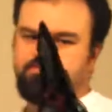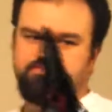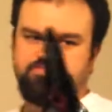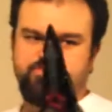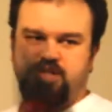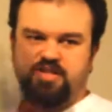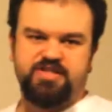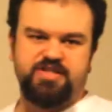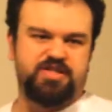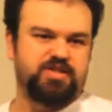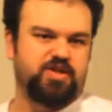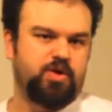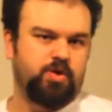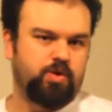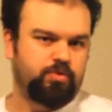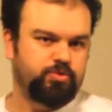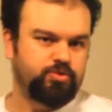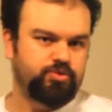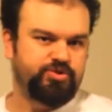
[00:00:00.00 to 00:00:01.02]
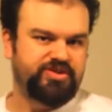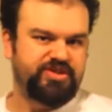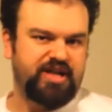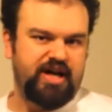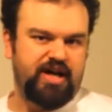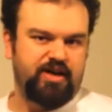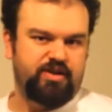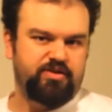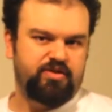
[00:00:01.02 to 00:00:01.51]
just as a normal
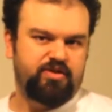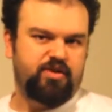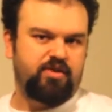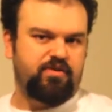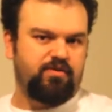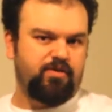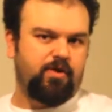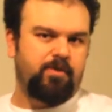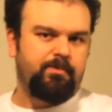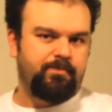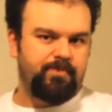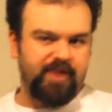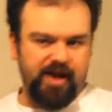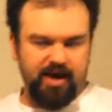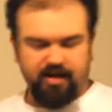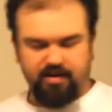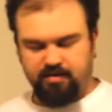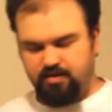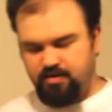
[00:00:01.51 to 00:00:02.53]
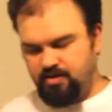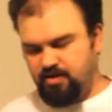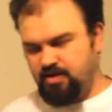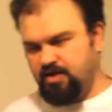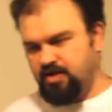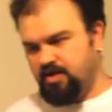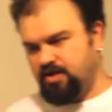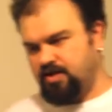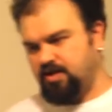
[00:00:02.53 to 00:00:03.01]
sound from that.
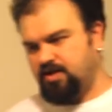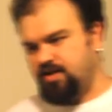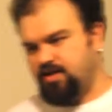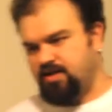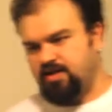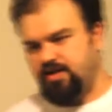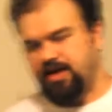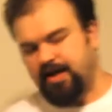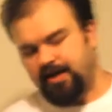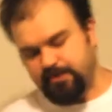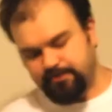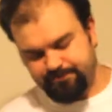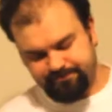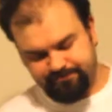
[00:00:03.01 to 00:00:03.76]
Now,